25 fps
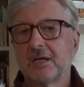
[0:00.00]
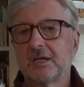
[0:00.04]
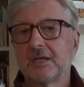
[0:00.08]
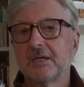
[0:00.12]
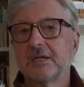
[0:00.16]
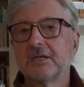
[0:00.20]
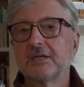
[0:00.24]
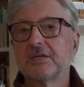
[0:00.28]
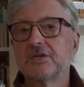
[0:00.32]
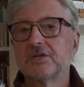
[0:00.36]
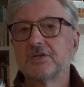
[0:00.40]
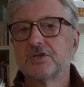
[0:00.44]

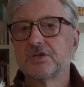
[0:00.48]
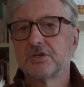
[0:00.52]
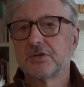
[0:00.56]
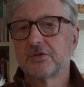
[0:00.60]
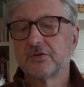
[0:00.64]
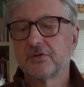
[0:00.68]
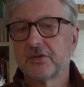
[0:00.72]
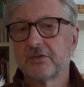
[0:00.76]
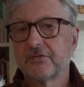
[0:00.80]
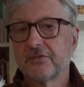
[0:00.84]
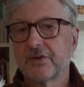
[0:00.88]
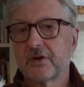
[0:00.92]

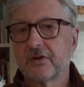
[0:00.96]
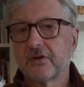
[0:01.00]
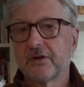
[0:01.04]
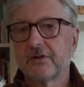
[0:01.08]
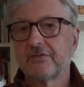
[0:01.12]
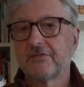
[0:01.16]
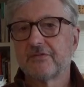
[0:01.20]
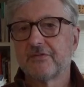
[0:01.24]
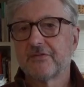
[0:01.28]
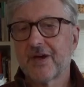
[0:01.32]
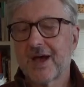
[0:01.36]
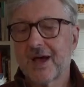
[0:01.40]
into the
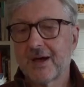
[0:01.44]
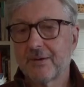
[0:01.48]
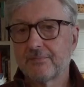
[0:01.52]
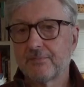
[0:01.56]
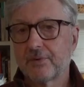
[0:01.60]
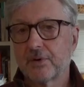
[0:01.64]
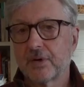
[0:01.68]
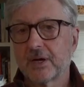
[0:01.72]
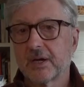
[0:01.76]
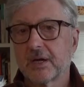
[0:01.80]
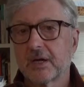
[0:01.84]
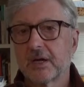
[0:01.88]
very
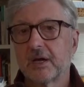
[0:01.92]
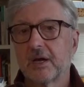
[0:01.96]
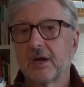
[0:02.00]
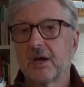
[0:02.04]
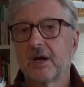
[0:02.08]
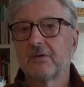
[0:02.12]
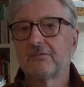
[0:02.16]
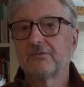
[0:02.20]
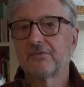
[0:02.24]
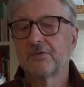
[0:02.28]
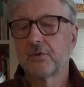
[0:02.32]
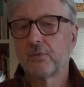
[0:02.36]
fabric
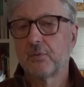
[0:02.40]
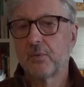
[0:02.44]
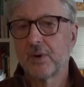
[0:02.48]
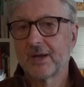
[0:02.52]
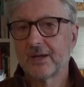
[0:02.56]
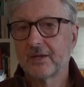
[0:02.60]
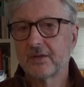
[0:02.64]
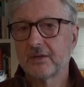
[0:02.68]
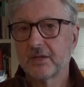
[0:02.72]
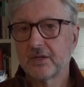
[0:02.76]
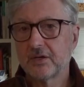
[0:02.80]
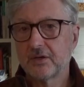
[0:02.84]
of the
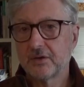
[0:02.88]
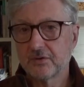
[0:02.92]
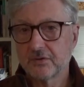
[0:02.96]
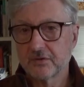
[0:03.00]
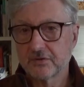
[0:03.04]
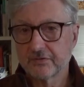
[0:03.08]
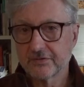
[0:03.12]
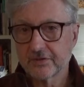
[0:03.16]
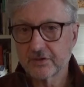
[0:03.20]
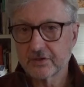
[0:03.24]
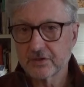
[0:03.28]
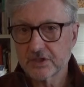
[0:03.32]
way the
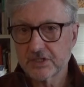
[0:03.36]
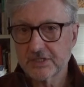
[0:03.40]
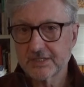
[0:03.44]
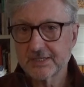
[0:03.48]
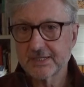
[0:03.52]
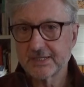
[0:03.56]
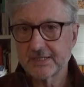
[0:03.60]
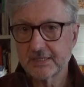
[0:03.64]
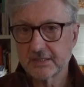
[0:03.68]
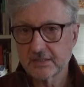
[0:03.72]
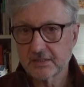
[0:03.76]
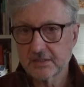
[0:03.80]
universe
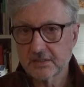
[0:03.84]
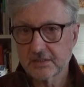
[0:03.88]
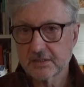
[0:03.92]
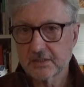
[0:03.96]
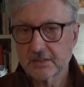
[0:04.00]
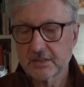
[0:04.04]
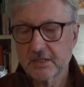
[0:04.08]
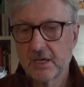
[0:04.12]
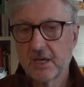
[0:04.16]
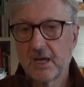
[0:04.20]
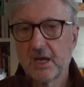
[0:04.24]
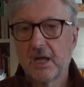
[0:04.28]

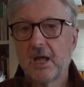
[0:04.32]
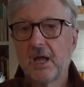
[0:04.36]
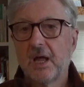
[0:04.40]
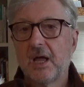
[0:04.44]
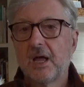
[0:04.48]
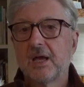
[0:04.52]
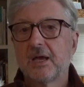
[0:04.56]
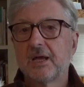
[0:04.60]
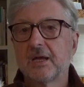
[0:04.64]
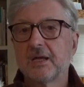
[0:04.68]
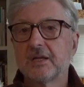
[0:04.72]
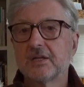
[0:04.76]
is.
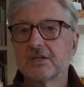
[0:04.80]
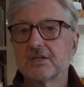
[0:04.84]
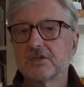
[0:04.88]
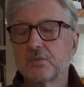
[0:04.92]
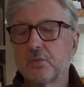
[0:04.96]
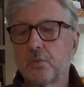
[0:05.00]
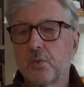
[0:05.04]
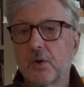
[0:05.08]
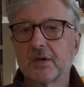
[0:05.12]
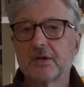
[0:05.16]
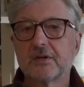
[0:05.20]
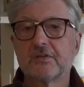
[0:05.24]
It
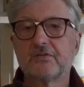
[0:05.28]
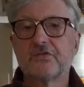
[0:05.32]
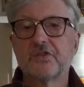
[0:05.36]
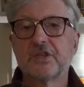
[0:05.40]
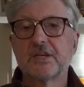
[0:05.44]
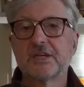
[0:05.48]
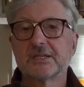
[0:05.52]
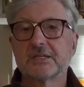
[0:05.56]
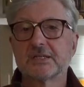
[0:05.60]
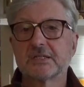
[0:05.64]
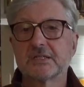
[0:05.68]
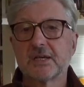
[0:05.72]
is one of
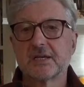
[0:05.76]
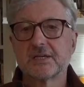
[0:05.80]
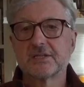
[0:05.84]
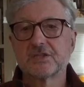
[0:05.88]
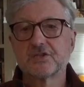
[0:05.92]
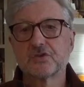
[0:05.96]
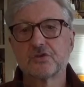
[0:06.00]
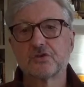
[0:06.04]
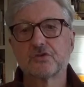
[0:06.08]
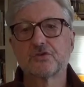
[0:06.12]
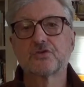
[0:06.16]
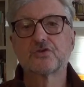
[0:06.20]
the
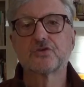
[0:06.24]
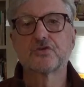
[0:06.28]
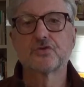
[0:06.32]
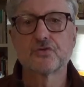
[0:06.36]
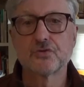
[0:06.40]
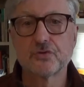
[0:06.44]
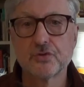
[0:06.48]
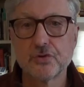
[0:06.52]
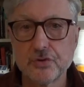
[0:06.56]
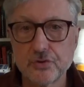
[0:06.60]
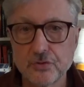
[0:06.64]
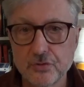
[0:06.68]
essential
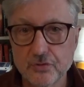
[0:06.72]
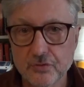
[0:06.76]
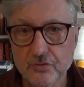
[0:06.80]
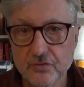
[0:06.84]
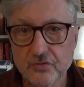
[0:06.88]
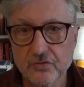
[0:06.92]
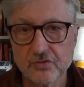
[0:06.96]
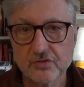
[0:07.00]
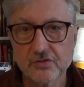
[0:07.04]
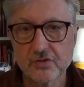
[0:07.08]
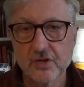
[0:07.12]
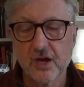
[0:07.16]

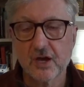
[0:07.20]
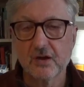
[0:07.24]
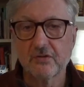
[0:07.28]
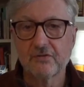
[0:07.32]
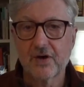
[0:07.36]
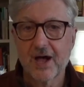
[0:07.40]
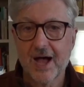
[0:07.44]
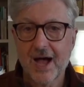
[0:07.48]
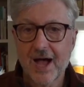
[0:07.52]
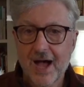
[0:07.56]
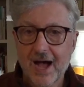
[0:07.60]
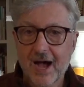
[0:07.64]
truths
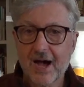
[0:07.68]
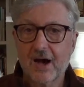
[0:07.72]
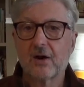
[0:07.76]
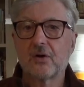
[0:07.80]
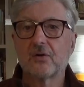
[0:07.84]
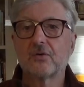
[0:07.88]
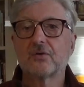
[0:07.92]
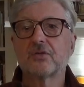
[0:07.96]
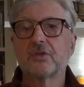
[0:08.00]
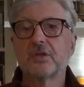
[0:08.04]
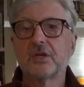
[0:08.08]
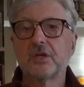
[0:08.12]
of
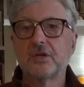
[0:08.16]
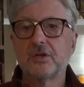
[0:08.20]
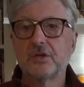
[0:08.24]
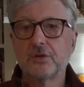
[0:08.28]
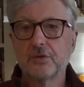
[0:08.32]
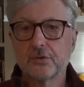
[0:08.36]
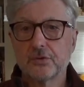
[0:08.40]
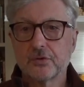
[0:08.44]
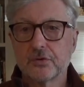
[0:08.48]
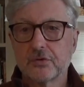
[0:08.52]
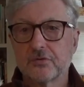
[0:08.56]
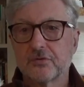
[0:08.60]
how the
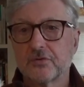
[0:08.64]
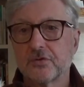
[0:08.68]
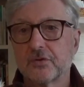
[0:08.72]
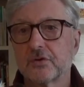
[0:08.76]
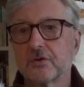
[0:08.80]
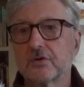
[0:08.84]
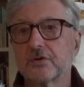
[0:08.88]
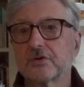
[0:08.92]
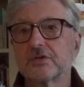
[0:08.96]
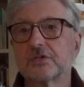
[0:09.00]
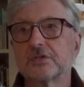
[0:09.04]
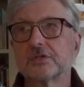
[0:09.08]

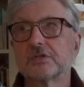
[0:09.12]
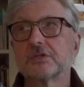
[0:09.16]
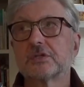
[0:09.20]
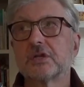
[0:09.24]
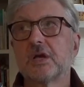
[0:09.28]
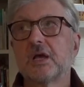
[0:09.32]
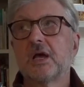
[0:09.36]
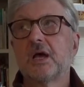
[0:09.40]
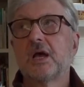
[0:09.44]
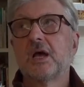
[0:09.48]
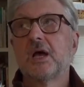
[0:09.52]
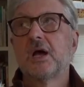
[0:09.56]
universe
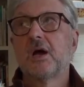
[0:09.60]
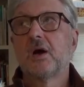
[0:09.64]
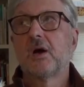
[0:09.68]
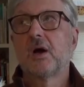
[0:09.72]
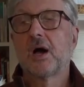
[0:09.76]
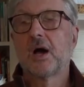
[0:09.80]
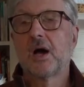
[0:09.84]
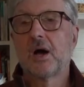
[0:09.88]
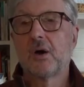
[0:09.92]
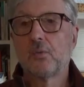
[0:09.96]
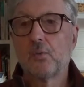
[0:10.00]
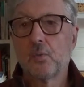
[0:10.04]

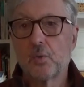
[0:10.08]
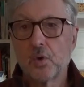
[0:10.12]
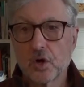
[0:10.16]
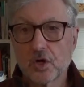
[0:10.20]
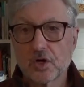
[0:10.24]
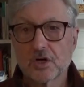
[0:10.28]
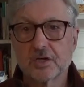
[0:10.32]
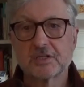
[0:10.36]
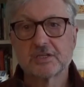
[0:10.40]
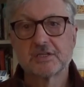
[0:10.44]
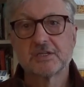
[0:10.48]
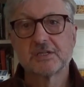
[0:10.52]

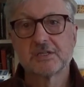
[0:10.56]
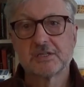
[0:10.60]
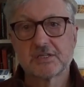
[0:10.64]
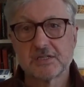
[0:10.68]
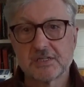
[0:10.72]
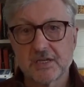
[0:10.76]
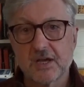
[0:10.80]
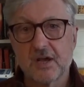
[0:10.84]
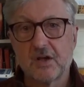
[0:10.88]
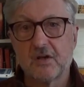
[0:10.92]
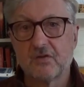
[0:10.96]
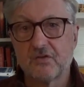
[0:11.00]
works
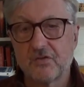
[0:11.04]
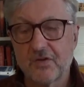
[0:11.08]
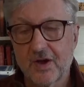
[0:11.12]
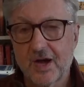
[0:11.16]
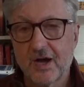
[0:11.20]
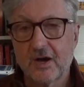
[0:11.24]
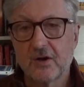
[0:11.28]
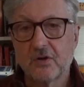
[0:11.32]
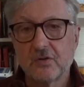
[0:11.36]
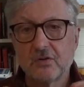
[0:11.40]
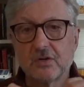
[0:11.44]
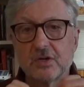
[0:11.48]
itself
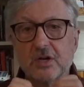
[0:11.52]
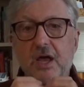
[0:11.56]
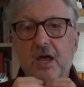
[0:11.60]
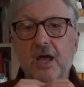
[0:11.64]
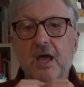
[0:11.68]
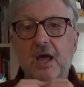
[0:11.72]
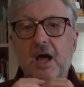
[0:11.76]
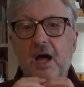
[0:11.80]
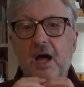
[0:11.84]
out,